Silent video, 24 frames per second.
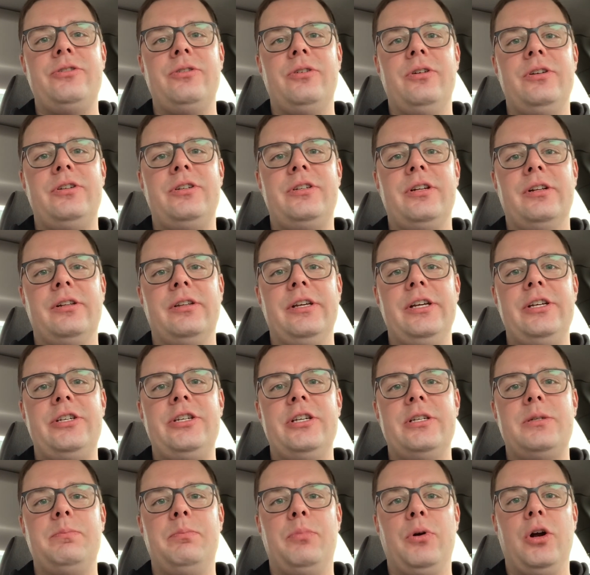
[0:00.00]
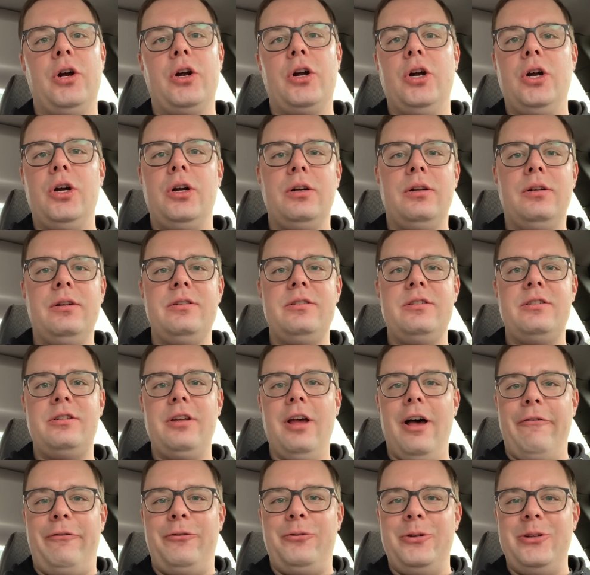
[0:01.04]
or a delicious burger
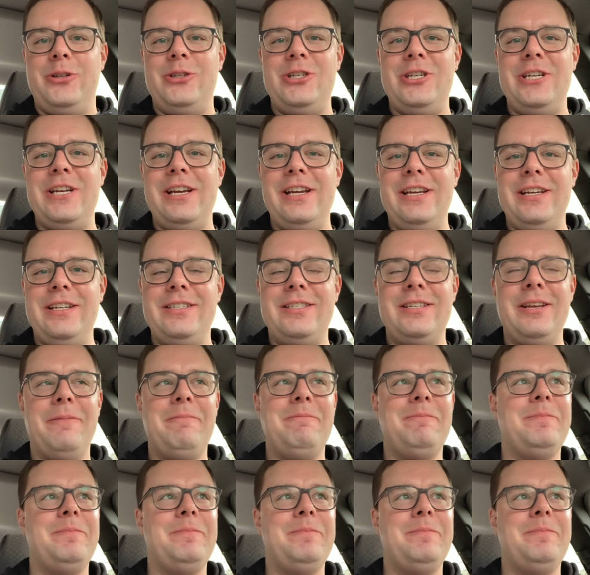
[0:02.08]
stuffed with cheese,